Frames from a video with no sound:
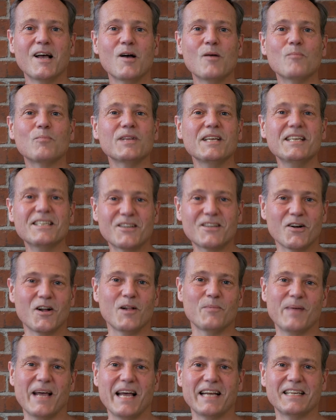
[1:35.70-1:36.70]
Please
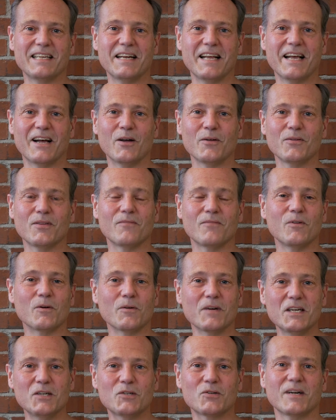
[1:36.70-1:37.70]
call Pagdin Health if you're
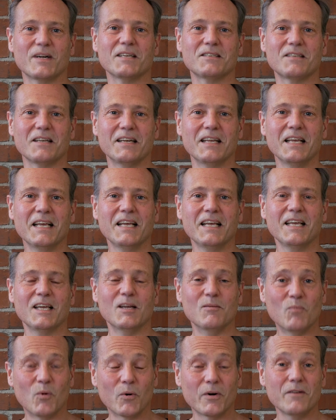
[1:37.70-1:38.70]
interested
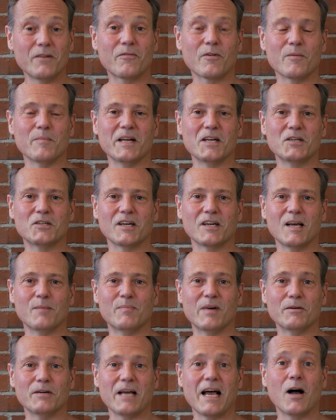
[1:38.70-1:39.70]
in more information
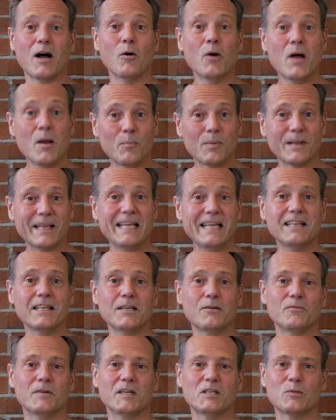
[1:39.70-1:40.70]
about how
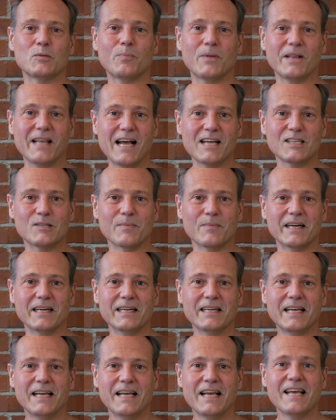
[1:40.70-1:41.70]
platelet-rich plasma
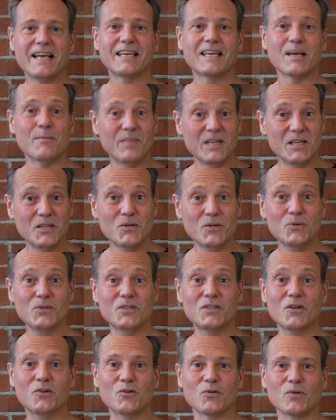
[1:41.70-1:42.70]
can be
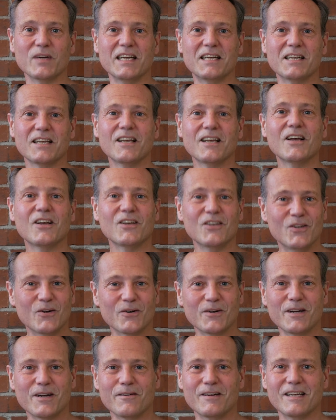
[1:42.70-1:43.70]
used to treat
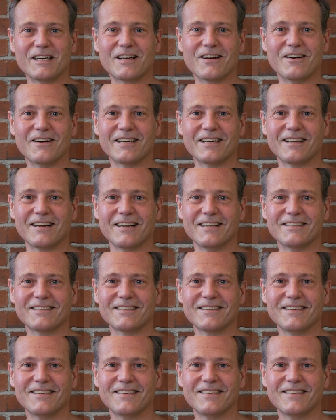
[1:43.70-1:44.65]
urinary incontinence.